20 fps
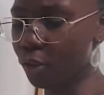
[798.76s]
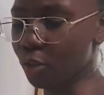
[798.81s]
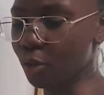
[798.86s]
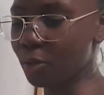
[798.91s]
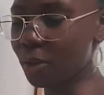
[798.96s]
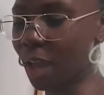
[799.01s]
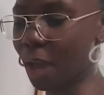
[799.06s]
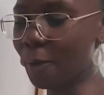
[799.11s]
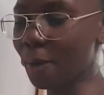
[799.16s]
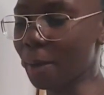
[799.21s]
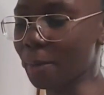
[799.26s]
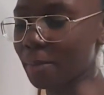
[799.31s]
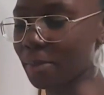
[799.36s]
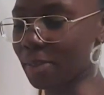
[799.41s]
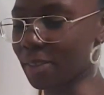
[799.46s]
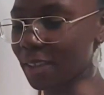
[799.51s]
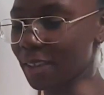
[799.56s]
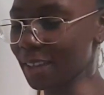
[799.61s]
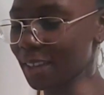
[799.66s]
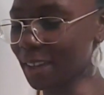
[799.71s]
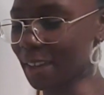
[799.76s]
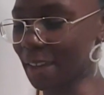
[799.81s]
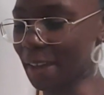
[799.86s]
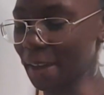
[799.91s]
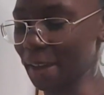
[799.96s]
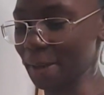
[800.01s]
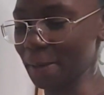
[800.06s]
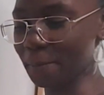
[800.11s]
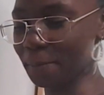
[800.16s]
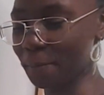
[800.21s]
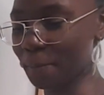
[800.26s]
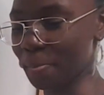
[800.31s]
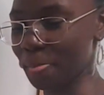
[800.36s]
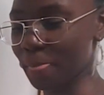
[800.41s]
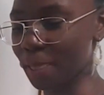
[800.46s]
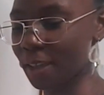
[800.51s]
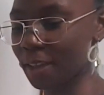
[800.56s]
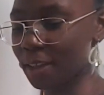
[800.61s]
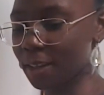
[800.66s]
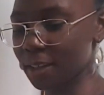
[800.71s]
Though now I'm thinking,
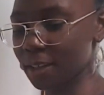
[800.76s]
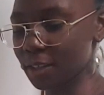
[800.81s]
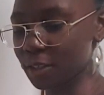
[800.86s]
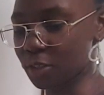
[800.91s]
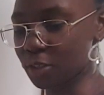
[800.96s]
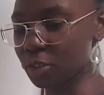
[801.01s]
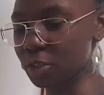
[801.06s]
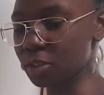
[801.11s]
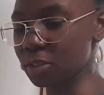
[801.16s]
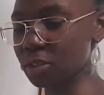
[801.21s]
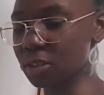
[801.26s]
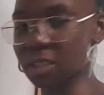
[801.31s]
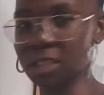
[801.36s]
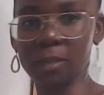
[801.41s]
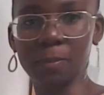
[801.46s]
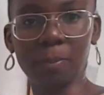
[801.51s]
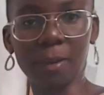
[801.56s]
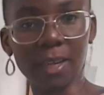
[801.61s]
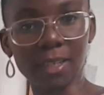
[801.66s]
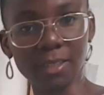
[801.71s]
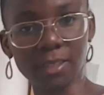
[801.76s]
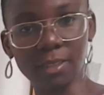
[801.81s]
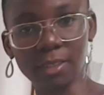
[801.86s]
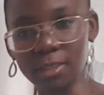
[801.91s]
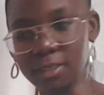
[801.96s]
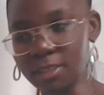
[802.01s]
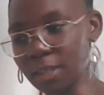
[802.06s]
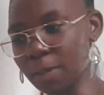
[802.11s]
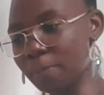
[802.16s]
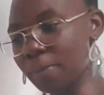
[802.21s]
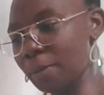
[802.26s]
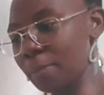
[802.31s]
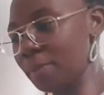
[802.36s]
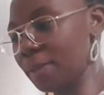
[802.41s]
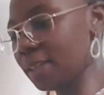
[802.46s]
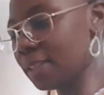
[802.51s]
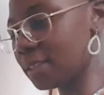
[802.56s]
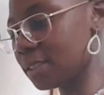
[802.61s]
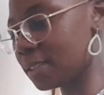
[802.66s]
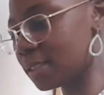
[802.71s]
just to spice this up a
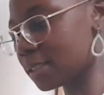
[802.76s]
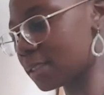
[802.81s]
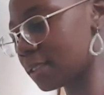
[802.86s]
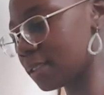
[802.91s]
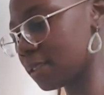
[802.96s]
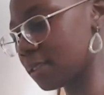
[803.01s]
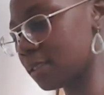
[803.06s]
bit,